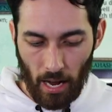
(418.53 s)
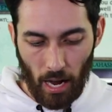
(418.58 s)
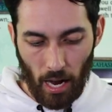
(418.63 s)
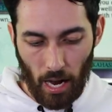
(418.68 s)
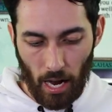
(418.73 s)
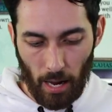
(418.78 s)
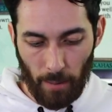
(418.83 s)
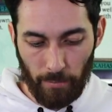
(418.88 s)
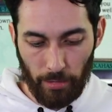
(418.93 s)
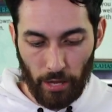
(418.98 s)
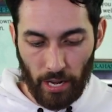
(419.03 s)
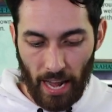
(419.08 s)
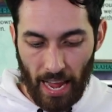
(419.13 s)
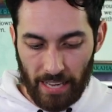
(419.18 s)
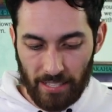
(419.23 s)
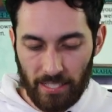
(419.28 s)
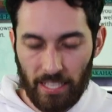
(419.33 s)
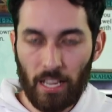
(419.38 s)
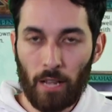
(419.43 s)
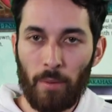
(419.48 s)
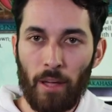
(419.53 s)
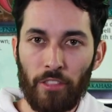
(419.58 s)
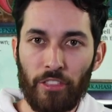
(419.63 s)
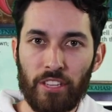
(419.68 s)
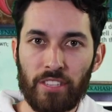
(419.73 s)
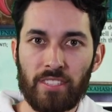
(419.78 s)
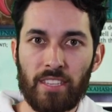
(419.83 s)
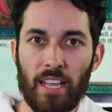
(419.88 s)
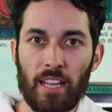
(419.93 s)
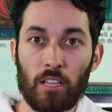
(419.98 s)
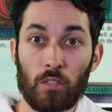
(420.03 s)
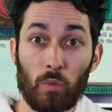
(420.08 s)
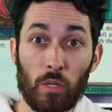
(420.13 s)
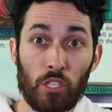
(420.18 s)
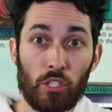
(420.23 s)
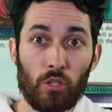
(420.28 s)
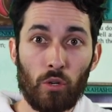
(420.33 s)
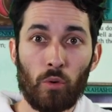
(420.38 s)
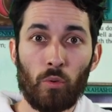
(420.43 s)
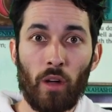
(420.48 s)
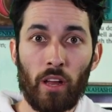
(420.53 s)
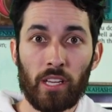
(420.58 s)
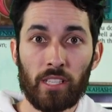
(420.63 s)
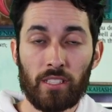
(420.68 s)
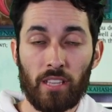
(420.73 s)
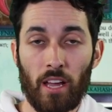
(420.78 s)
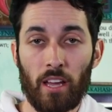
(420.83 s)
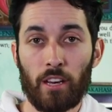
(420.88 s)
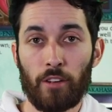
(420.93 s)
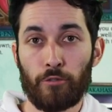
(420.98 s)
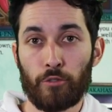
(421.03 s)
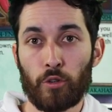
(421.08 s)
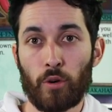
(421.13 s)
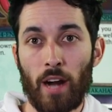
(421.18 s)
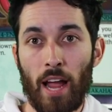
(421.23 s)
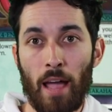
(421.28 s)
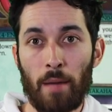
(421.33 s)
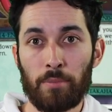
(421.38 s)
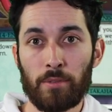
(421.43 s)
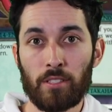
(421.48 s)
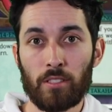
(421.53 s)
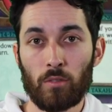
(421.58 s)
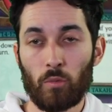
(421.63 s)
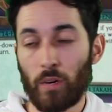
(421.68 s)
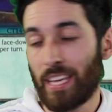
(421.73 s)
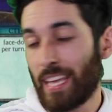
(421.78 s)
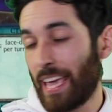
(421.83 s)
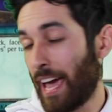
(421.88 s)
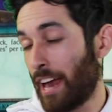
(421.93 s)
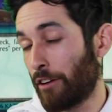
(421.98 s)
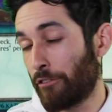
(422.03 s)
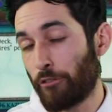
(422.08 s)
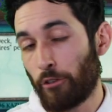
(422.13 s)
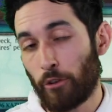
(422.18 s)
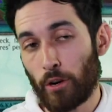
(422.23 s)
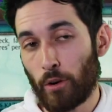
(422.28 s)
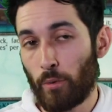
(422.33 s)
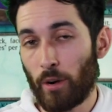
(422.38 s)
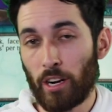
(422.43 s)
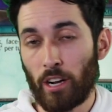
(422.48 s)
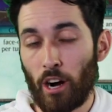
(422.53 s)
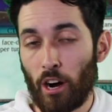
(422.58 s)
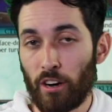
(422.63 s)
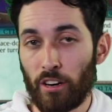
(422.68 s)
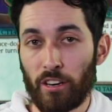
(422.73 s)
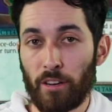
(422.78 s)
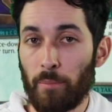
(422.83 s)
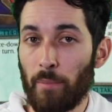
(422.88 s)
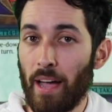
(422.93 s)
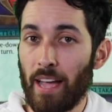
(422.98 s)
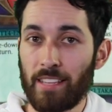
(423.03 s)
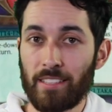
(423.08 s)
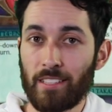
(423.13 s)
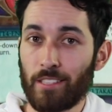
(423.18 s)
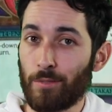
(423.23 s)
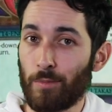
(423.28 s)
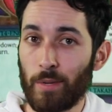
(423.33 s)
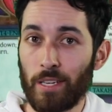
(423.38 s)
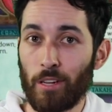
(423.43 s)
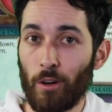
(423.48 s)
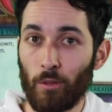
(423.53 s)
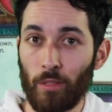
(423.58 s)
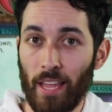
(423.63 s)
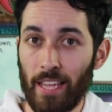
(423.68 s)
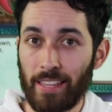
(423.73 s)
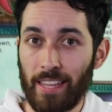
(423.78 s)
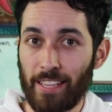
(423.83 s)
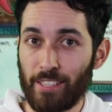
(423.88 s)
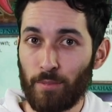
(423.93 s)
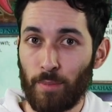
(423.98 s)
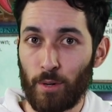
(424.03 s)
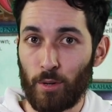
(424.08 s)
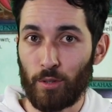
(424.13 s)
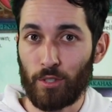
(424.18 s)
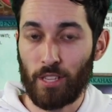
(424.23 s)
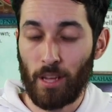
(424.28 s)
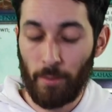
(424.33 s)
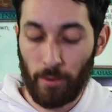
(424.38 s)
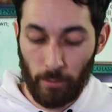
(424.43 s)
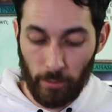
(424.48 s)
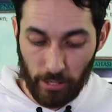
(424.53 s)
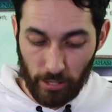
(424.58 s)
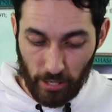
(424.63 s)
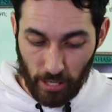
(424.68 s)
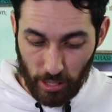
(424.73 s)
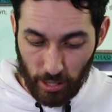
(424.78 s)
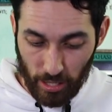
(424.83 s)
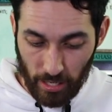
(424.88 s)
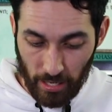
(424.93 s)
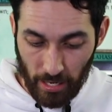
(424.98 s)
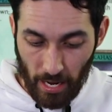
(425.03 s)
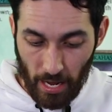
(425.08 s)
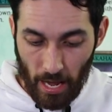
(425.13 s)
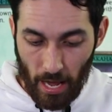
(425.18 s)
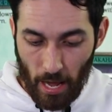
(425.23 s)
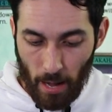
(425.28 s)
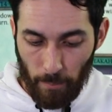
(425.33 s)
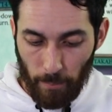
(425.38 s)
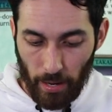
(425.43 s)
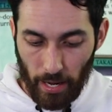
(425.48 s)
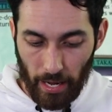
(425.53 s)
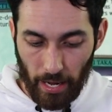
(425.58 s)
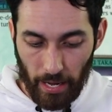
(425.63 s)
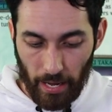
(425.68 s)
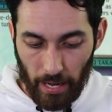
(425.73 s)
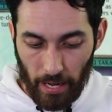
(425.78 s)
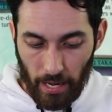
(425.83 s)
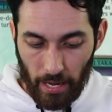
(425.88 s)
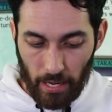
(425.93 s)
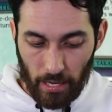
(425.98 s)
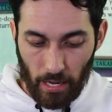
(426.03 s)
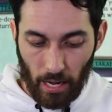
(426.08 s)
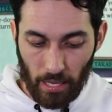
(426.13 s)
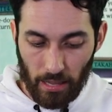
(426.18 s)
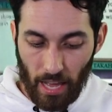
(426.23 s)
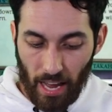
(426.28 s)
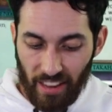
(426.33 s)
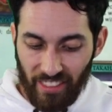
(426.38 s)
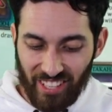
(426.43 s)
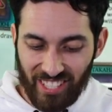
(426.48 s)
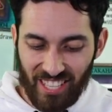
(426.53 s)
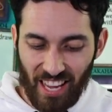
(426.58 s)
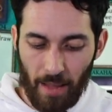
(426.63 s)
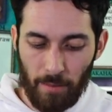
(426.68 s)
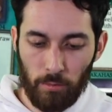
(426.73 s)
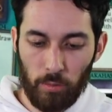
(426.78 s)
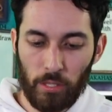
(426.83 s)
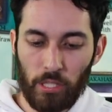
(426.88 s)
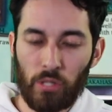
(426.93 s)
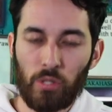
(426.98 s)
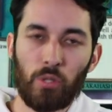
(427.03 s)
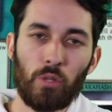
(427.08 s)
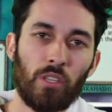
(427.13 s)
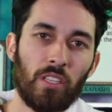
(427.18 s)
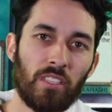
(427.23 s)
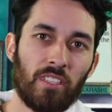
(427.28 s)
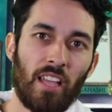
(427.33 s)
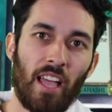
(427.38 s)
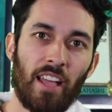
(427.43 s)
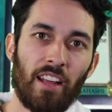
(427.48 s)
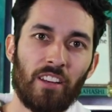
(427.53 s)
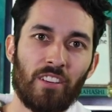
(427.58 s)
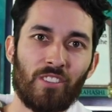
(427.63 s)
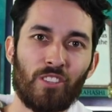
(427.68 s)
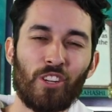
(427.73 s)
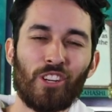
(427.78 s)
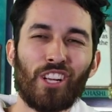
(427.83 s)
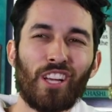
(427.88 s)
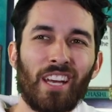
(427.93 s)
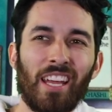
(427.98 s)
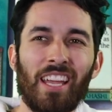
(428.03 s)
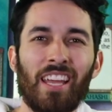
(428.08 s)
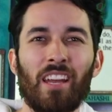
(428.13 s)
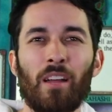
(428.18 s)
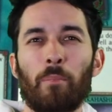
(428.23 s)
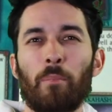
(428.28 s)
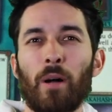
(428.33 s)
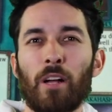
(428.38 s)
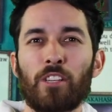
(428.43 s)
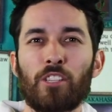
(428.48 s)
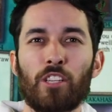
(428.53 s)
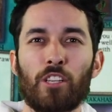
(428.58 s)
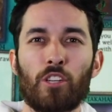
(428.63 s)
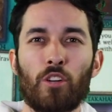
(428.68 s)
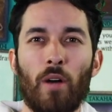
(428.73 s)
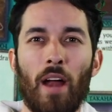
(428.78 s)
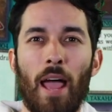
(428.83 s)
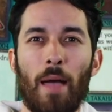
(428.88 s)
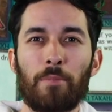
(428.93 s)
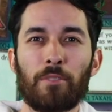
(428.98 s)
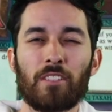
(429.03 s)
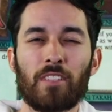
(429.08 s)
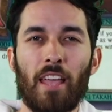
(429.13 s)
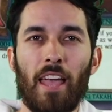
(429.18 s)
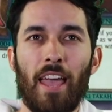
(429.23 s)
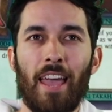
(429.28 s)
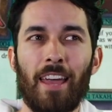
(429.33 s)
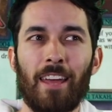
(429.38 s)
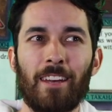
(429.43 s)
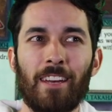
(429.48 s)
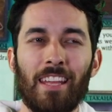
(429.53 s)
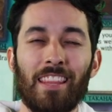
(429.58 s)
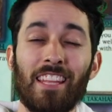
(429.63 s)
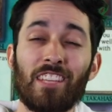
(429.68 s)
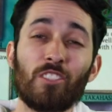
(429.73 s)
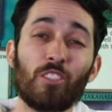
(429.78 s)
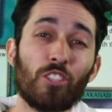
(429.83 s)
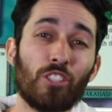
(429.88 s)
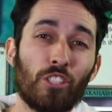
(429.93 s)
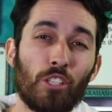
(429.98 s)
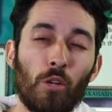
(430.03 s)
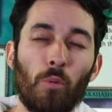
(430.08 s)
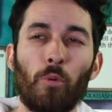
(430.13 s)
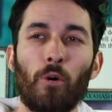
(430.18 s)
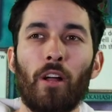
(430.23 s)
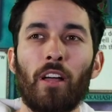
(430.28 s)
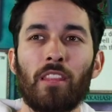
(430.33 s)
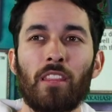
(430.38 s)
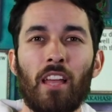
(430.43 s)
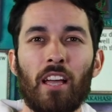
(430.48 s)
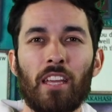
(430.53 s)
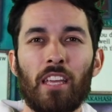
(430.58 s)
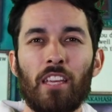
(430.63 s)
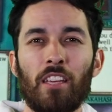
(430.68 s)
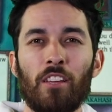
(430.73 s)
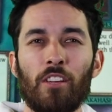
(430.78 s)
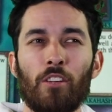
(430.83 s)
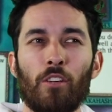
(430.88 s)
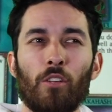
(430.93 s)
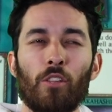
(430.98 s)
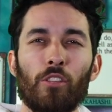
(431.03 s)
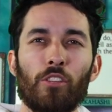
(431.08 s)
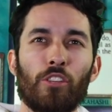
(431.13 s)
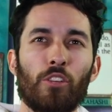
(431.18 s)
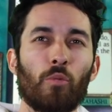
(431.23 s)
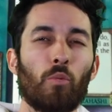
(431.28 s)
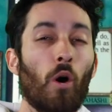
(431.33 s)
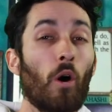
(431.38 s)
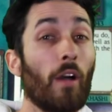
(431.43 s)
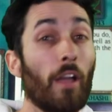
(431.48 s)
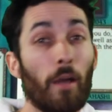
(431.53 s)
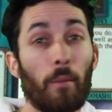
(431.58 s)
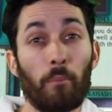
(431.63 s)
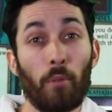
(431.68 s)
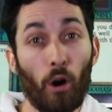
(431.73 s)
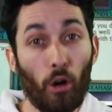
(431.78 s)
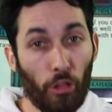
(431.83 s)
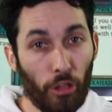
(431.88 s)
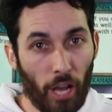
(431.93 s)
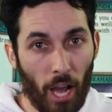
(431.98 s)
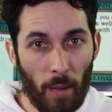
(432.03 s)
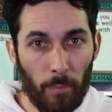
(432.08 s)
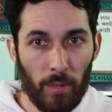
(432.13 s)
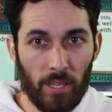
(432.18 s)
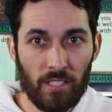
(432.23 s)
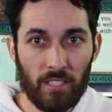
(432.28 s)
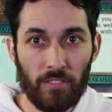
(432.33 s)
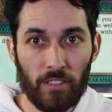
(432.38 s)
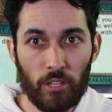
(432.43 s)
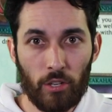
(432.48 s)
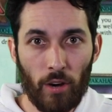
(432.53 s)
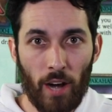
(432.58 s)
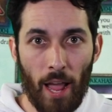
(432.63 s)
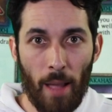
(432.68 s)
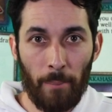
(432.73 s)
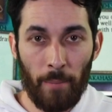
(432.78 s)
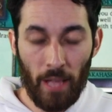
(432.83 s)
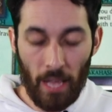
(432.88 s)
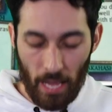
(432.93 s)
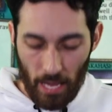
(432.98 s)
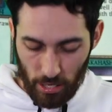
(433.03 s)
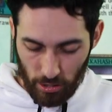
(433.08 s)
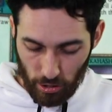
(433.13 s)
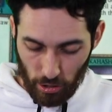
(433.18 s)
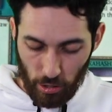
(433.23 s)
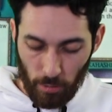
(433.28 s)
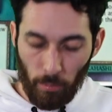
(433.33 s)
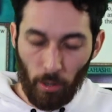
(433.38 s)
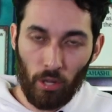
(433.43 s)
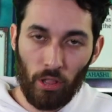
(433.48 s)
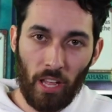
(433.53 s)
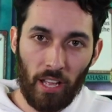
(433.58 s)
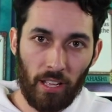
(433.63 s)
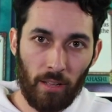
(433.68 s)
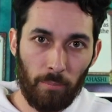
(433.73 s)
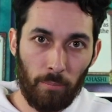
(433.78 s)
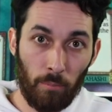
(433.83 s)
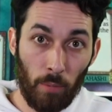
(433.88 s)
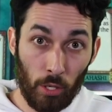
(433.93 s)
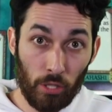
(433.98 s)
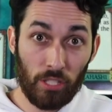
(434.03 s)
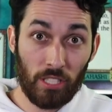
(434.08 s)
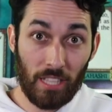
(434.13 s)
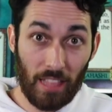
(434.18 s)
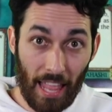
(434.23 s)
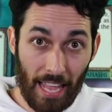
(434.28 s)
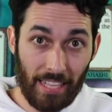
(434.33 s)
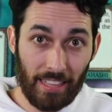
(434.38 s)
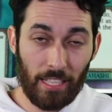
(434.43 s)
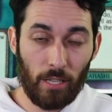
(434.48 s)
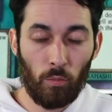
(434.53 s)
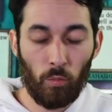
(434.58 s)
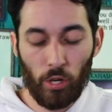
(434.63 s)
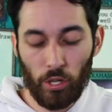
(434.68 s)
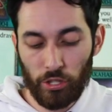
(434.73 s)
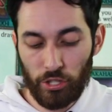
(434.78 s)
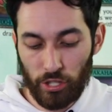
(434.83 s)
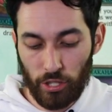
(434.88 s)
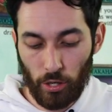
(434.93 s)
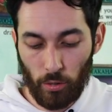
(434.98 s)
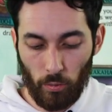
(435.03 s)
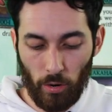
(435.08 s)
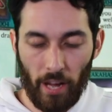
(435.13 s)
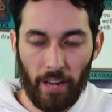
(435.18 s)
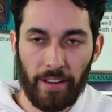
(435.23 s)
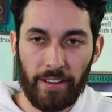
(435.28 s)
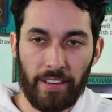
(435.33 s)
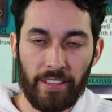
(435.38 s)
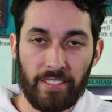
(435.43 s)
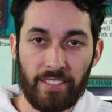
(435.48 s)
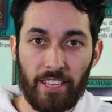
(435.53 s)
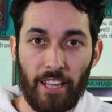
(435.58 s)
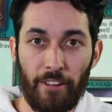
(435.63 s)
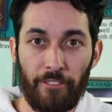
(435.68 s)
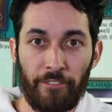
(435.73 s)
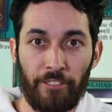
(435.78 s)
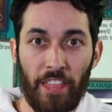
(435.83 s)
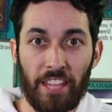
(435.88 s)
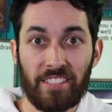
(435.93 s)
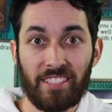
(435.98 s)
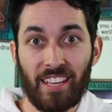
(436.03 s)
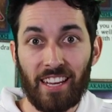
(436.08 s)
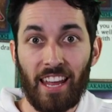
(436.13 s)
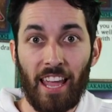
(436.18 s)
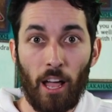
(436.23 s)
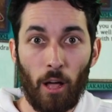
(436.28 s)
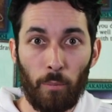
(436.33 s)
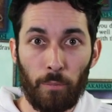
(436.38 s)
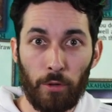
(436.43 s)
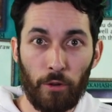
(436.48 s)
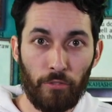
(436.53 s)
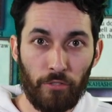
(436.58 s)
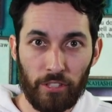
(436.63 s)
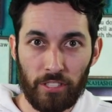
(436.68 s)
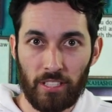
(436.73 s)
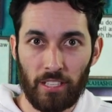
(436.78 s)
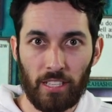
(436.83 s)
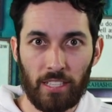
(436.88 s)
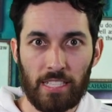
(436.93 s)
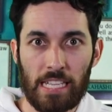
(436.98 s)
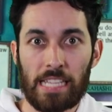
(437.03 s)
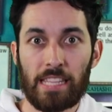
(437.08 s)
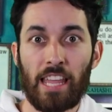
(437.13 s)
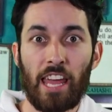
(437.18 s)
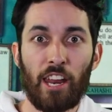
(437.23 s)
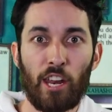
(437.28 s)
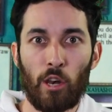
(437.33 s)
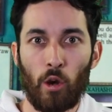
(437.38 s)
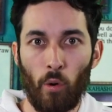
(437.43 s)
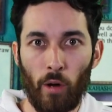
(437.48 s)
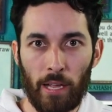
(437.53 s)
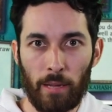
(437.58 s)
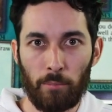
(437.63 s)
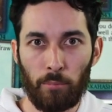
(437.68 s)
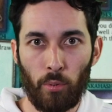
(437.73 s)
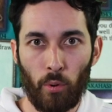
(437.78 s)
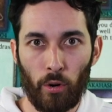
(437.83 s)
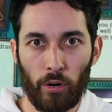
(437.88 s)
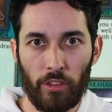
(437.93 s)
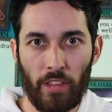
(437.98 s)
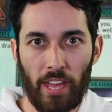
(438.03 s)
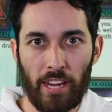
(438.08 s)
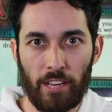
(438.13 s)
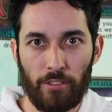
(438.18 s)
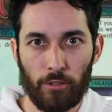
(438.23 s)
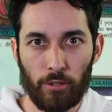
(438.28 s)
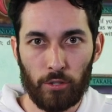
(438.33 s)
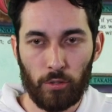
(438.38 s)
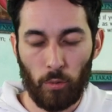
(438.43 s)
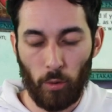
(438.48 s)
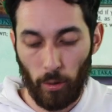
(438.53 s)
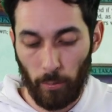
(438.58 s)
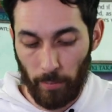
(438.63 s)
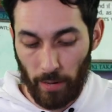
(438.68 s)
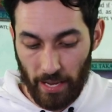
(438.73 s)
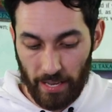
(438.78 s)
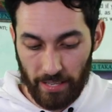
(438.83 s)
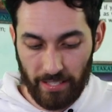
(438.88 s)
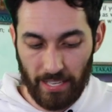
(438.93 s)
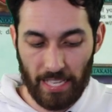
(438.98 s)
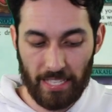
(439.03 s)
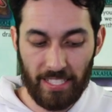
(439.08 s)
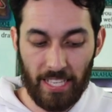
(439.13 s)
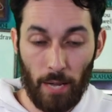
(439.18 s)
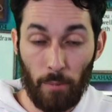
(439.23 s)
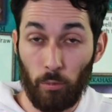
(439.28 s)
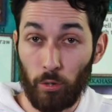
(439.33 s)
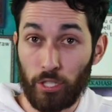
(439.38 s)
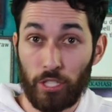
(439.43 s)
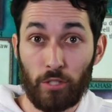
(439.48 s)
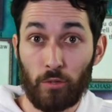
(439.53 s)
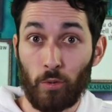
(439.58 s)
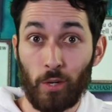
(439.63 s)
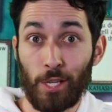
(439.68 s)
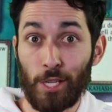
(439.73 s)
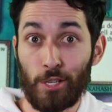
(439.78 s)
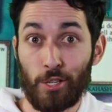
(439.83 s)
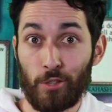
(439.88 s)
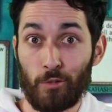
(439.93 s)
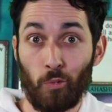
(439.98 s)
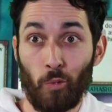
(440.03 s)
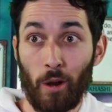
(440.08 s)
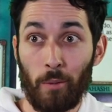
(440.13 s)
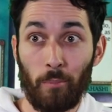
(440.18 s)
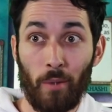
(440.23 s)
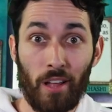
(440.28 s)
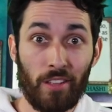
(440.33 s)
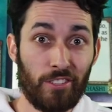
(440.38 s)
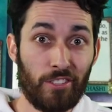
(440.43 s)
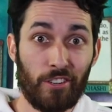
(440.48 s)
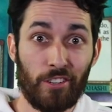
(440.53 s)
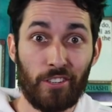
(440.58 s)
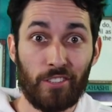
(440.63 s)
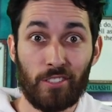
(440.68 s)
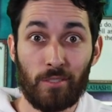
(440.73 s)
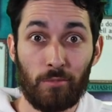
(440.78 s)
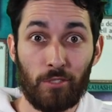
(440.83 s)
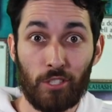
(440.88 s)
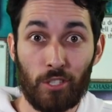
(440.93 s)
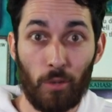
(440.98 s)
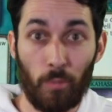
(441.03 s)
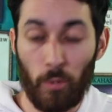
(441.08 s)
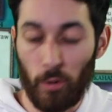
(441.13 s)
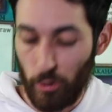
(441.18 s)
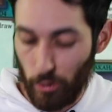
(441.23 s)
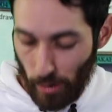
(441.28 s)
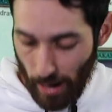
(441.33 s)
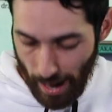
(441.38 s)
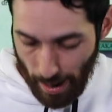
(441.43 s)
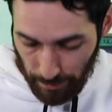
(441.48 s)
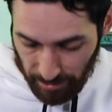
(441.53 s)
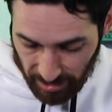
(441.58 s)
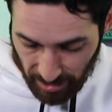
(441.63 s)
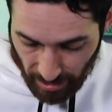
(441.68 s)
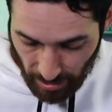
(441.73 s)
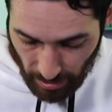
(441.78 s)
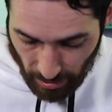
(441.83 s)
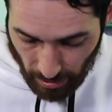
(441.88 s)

The nice thing about this deck is we do run a ton of traps. can't afford to run Card of Demise because we don't like that special summon restriction, but a lot of the times when you do Desires, you're gonna hit a bunch of traps, and unless you're super unlucky, you won't hit both copies of a trap. So you most likely will still run into stuff that's gonna help you facilitate that annoying board that Evilswarm sets up, which is really just 1 monster and some stupid traps.